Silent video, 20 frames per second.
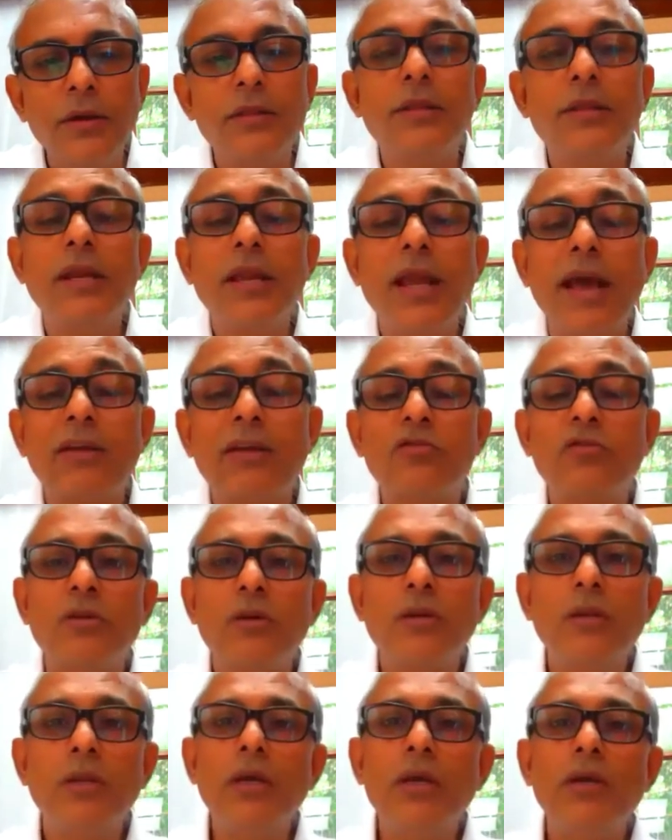Then
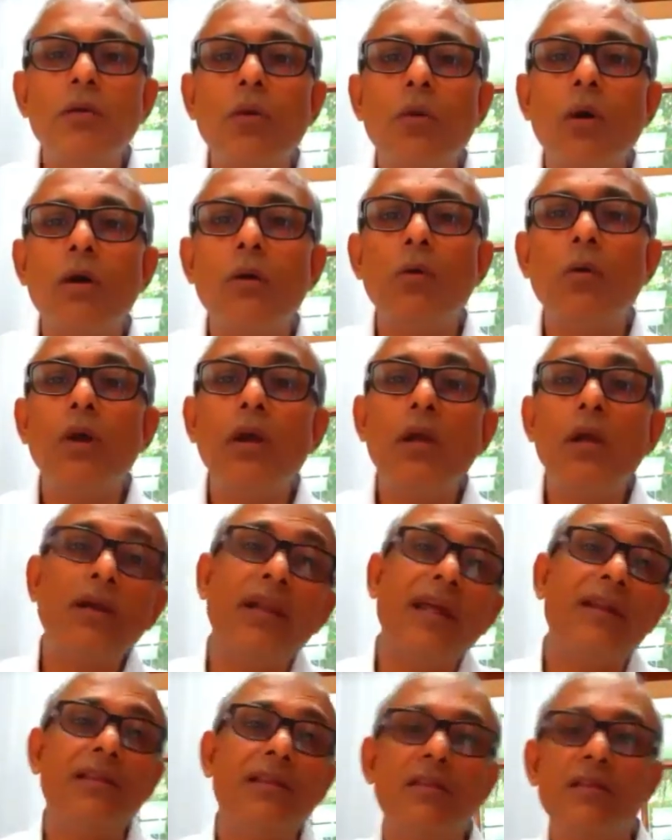actually you are going
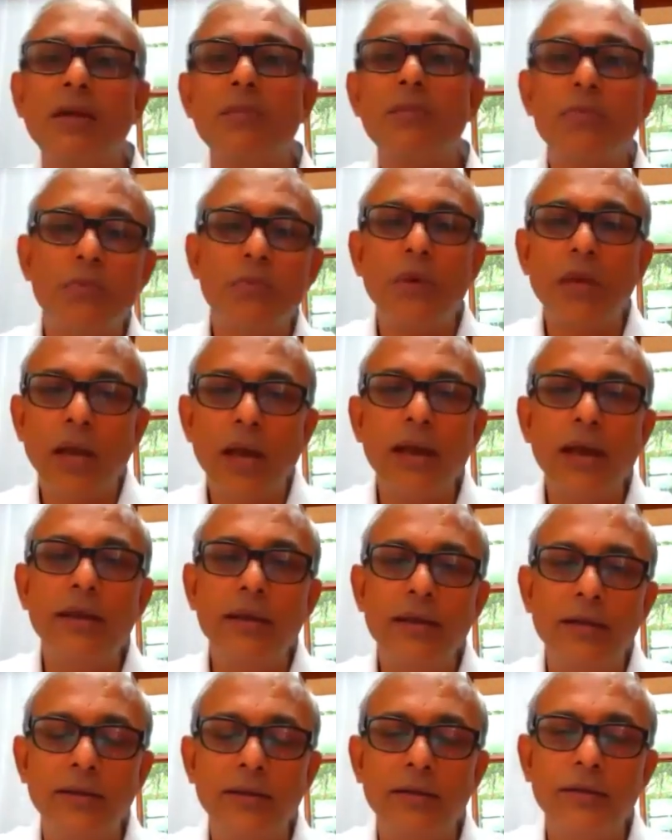ten steps
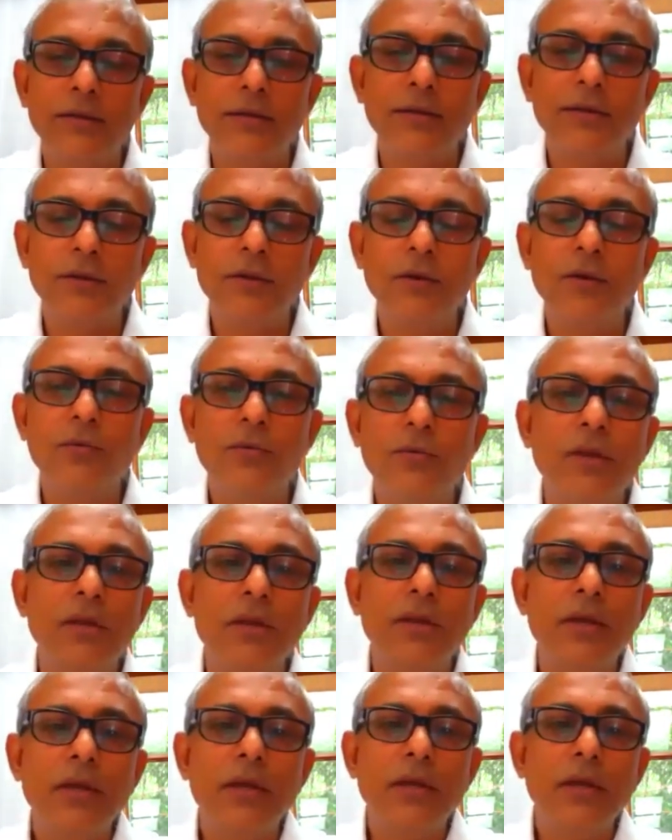behind. You
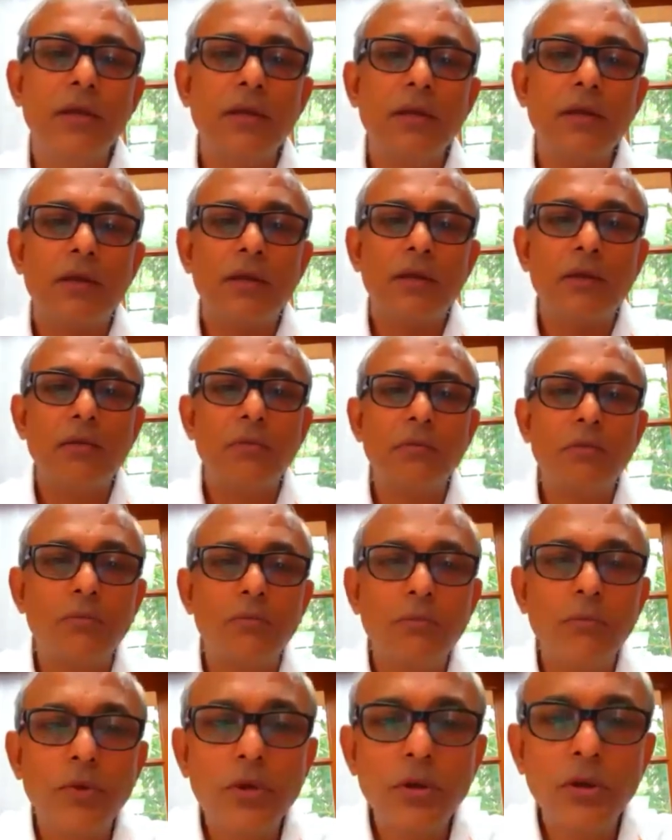will uh,
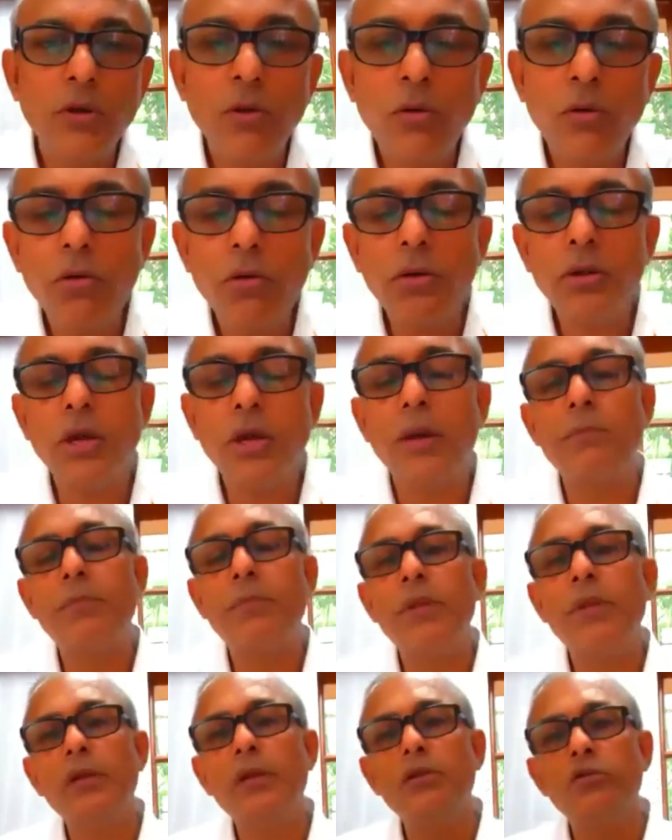put your whole
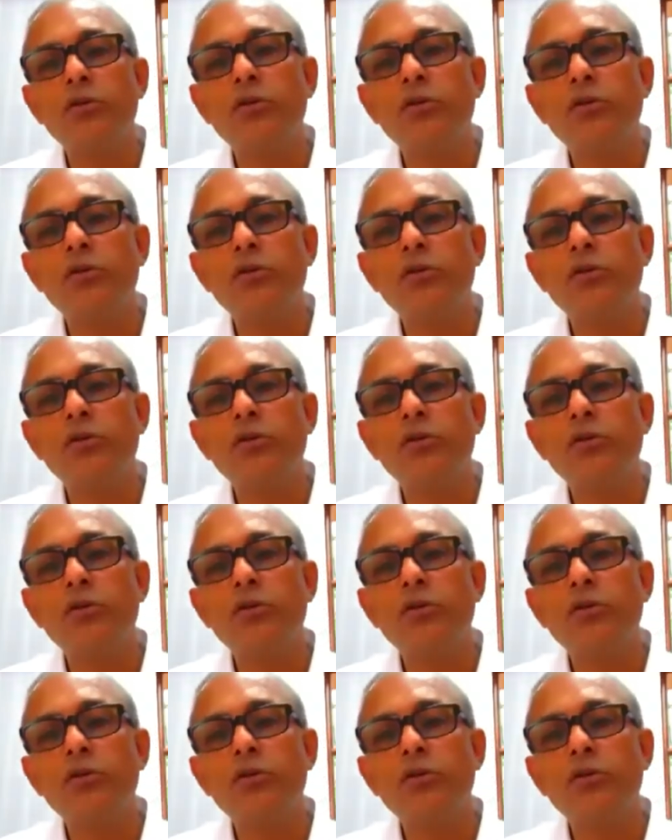company in